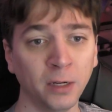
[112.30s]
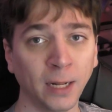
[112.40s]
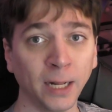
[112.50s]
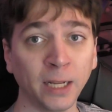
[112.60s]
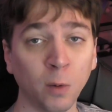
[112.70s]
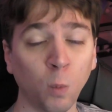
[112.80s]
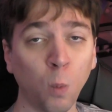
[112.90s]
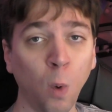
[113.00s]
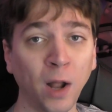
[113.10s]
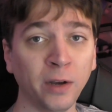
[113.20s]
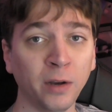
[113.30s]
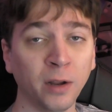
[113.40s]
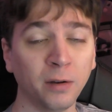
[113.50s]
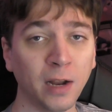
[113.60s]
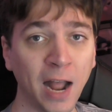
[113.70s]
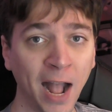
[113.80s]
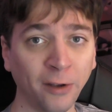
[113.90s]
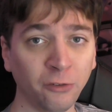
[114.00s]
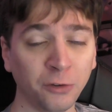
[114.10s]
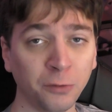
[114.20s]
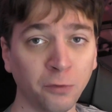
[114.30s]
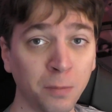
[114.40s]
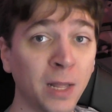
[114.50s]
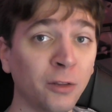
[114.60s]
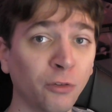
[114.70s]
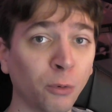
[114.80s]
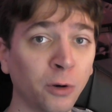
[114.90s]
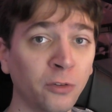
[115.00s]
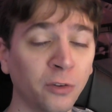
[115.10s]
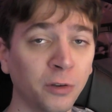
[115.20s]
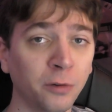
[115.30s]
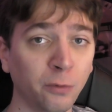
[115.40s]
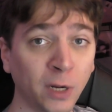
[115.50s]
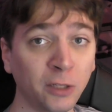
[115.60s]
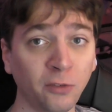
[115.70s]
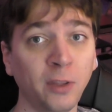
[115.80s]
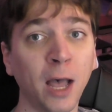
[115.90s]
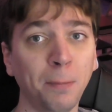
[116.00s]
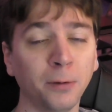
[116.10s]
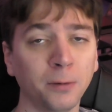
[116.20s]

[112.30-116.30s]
and get one action from that source for each step.